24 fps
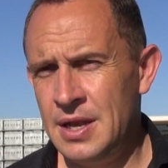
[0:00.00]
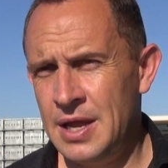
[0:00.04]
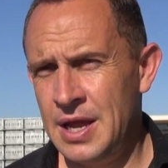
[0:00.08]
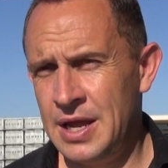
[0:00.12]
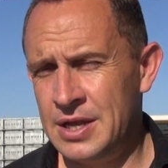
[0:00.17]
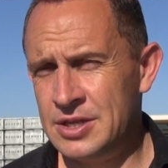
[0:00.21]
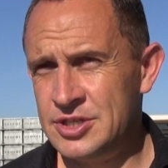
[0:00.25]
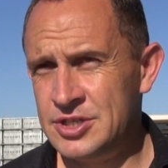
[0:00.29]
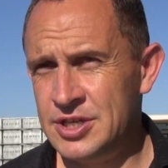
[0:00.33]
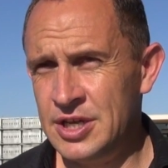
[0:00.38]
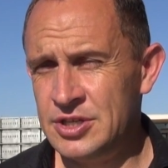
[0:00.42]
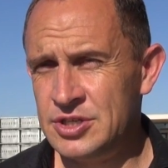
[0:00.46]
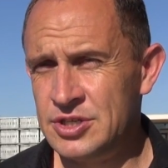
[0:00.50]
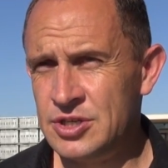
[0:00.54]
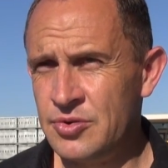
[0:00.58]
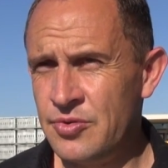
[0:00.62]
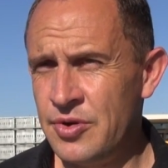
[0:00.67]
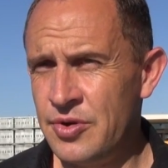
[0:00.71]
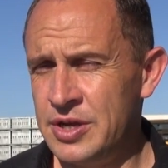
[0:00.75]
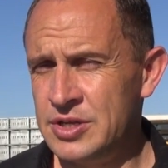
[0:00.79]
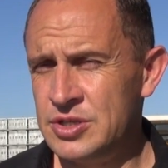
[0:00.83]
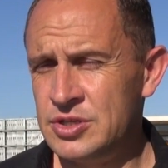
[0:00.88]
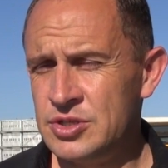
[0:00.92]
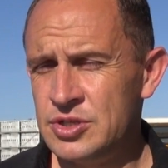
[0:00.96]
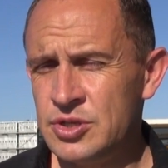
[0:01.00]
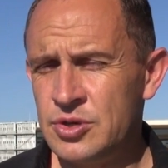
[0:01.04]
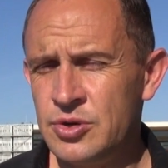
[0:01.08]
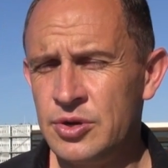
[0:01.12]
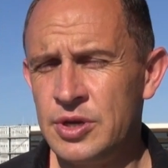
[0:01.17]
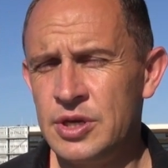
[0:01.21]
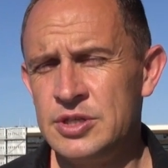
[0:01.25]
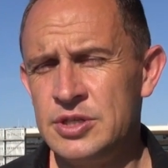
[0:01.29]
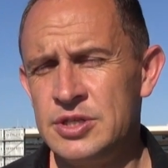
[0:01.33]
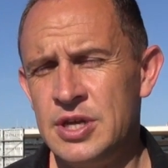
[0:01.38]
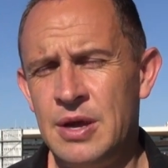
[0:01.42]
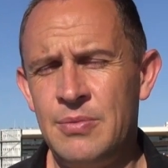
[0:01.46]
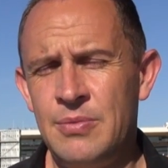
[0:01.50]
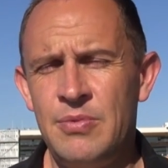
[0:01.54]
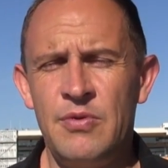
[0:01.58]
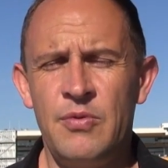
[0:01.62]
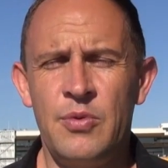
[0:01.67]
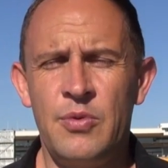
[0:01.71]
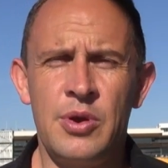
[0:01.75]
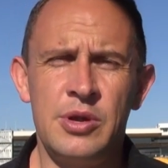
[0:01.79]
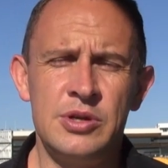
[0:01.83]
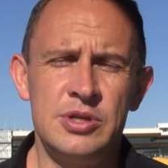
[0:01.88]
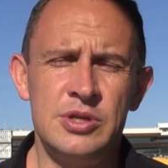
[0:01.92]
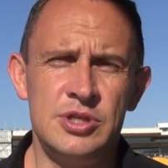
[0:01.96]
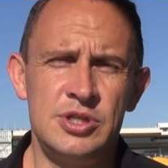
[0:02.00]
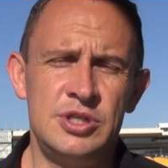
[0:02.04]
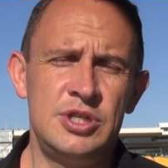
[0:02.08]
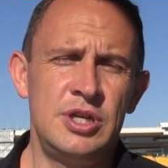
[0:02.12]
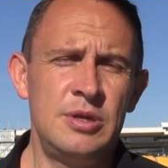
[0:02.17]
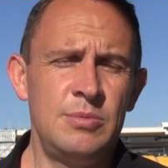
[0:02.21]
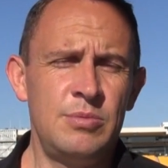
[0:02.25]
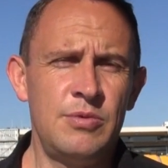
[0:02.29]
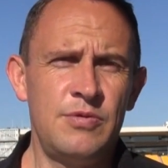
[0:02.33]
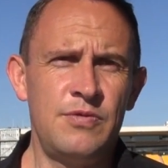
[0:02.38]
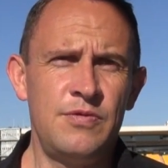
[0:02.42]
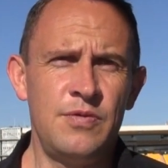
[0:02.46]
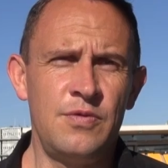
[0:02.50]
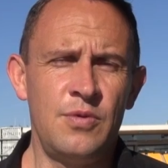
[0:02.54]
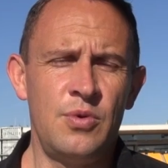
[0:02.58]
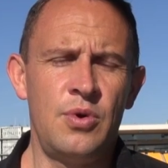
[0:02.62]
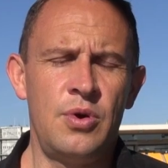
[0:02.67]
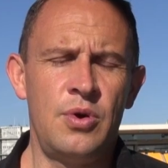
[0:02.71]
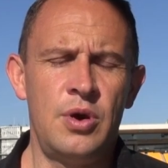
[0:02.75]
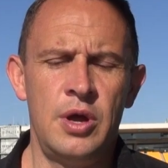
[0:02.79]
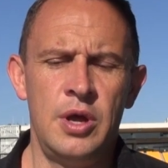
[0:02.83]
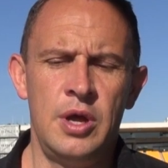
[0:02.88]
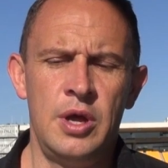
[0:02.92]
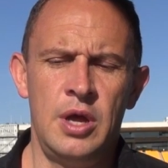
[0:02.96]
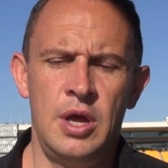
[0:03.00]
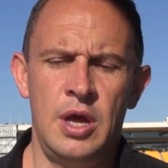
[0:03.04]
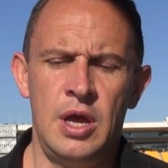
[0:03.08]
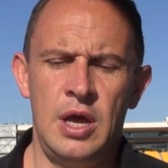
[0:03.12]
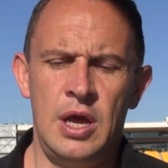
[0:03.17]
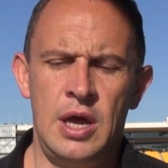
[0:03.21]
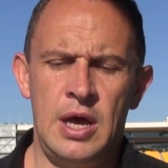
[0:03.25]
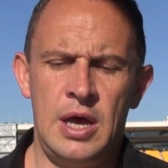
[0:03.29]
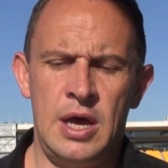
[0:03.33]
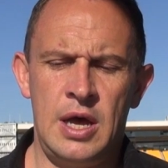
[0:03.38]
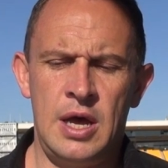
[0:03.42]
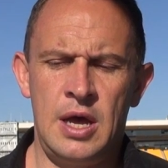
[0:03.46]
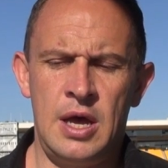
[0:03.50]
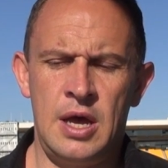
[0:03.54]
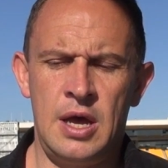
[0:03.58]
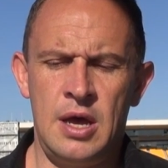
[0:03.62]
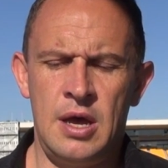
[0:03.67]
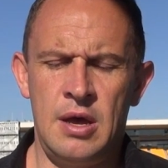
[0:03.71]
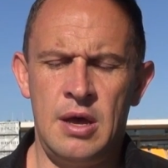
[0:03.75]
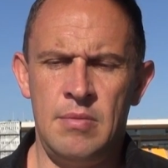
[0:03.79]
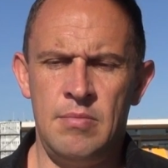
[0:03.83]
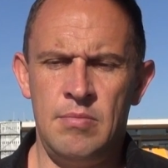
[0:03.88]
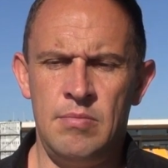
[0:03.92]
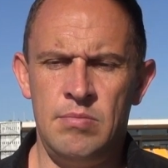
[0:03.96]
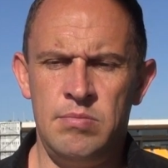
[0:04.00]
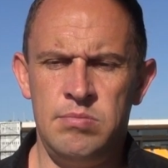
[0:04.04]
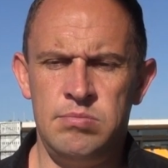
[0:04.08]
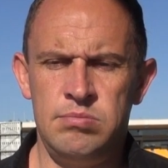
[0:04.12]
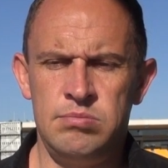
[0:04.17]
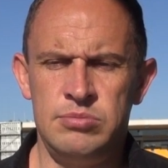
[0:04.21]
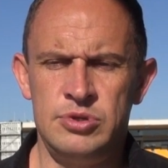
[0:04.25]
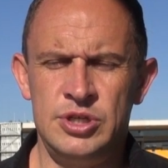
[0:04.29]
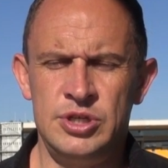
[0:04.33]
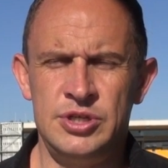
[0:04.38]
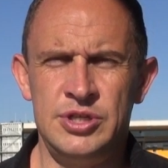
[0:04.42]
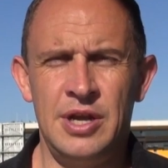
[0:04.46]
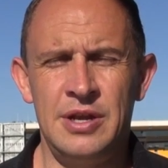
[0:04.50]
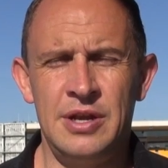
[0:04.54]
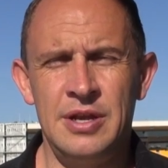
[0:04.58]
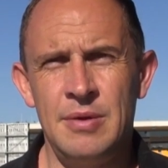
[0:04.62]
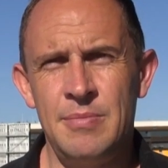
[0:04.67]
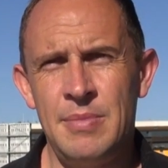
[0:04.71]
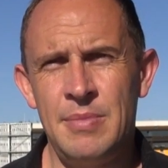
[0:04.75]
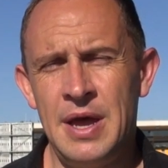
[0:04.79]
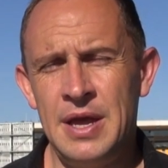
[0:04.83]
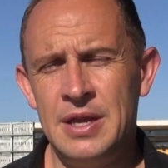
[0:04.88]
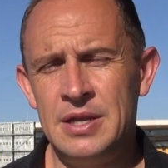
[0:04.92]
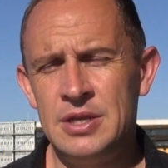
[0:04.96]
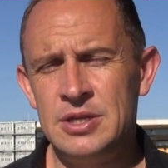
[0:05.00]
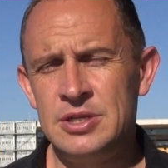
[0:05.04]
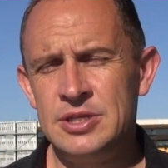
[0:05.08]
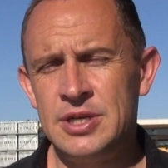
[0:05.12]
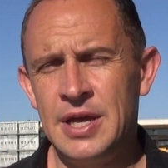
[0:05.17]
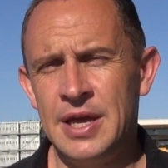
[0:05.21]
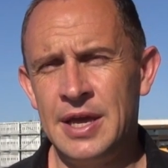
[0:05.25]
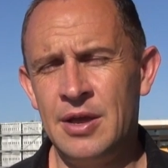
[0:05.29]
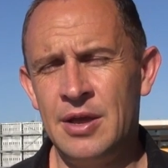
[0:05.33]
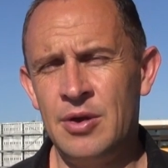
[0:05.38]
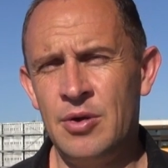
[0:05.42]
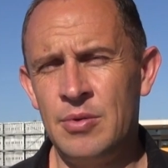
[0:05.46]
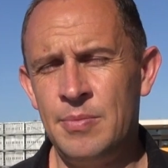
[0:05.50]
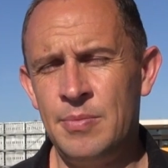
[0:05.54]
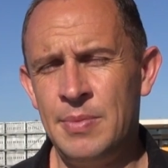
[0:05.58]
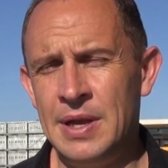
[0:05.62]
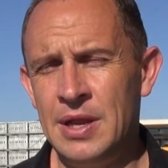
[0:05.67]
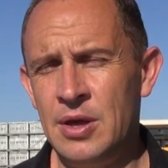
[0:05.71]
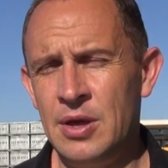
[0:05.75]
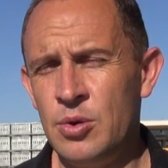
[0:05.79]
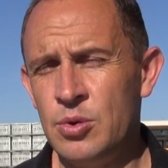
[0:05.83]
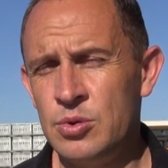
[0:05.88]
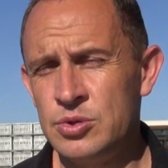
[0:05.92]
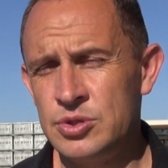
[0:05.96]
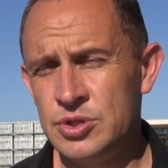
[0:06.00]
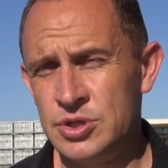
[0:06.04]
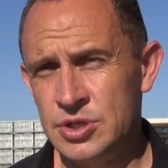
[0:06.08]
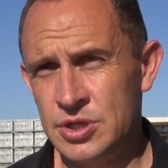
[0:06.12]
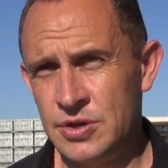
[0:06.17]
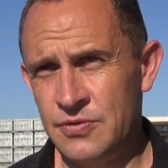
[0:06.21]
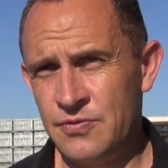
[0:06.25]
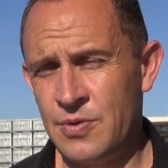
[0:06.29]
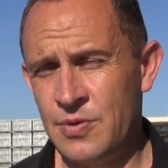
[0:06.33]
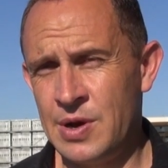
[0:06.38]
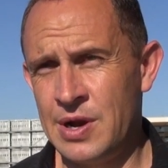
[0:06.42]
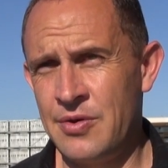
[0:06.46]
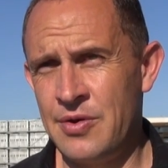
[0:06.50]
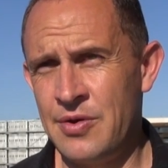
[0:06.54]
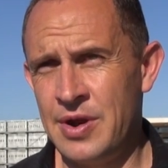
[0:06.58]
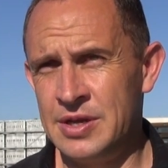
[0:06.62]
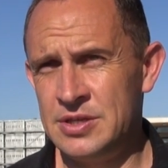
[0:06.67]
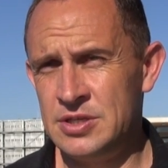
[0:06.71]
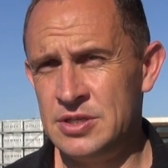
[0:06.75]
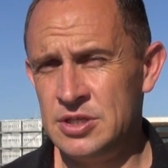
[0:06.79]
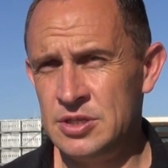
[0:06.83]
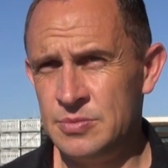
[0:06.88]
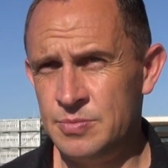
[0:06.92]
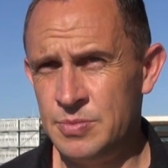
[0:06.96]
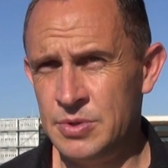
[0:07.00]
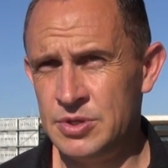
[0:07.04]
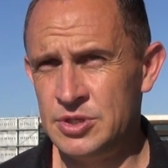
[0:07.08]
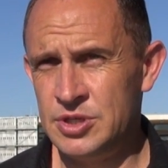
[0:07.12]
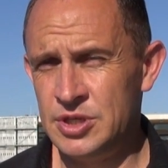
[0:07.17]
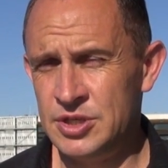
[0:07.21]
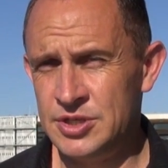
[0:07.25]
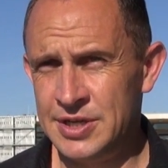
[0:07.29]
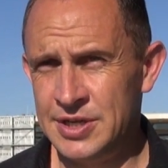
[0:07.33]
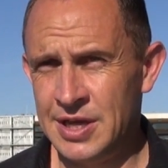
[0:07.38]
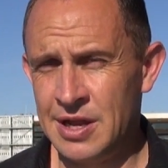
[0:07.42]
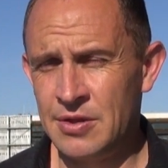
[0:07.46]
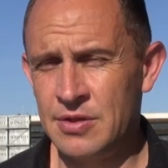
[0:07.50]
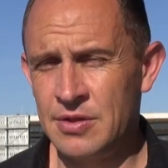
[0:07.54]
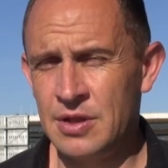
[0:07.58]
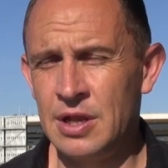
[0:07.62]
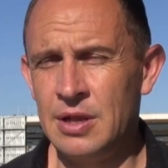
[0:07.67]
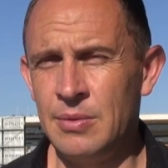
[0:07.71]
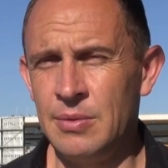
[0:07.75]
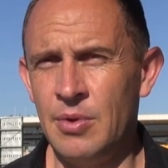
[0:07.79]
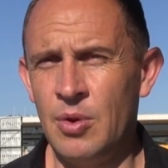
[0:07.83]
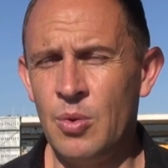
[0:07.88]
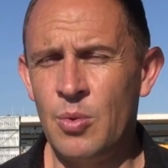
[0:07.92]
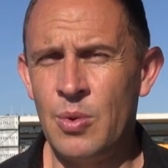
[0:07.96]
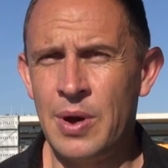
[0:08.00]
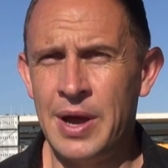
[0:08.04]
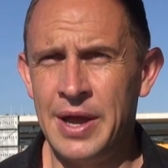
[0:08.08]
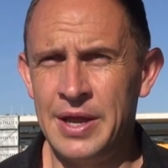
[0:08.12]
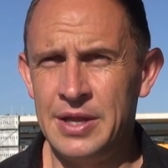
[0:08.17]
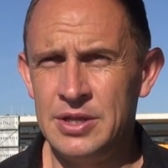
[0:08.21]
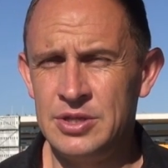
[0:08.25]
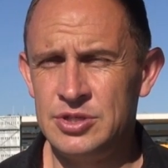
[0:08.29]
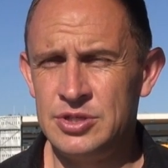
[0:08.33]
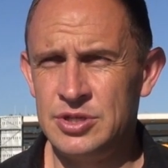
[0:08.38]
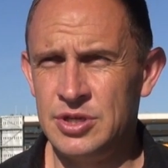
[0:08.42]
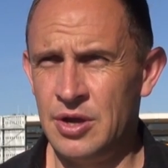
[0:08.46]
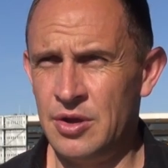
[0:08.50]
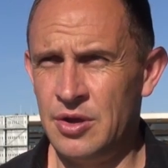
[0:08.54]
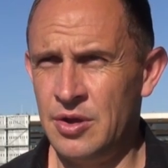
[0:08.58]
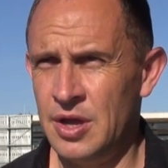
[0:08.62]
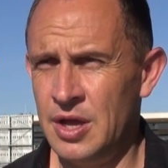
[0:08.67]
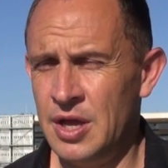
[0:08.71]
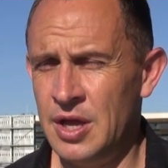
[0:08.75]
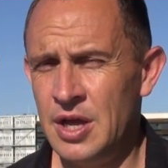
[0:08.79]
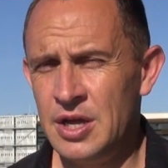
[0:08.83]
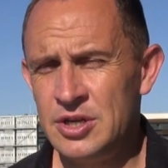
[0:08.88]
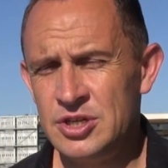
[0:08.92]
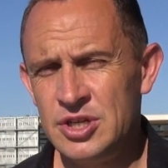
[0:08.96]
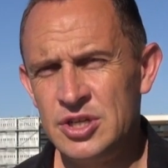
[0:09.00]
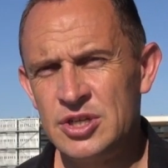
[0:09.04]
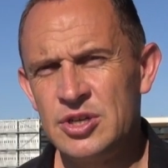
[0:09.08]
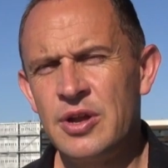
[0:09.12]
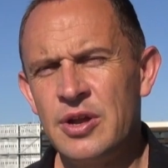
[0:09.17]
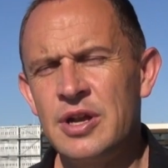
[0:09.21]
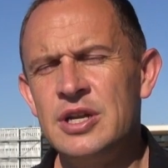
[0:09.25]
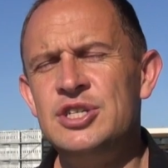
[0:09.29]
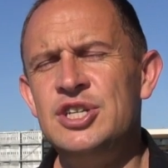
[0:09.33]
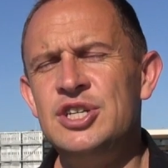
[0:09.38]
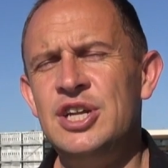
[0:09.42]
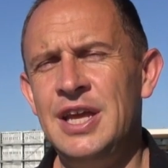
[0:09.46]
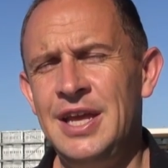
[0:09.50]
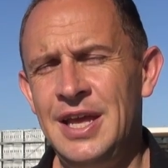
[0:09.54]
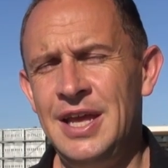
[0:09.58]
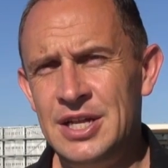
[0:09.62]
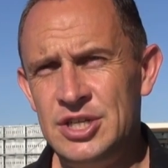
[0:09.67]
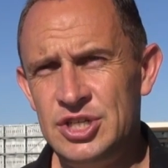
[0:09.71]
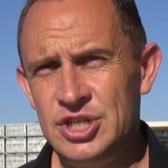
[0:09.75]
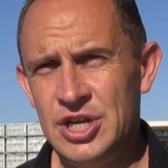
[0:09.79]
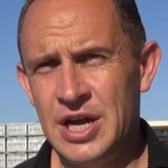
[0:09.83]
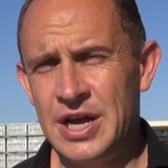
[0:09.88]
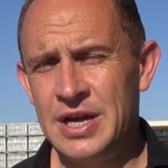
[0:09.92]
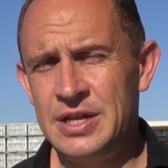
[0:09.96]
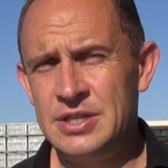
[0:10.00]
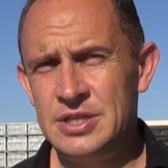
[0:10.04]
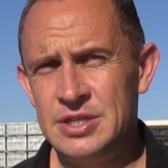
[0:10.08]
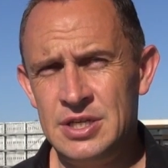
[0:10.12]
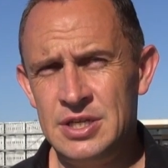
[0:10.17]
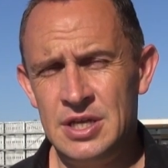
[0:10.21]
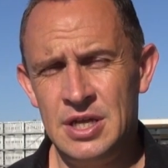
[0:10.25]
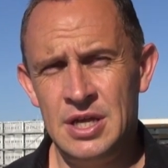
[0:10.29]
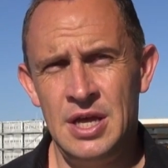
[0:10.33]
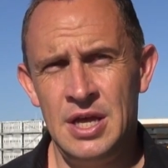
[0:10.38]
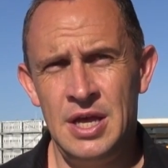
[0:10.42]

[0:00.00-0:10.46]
And Sense and Reason's a good example of what I just said before. She's only a maiden taking on many horses that have won races, but she's down on the limit weight. So she's got a cheeky chance.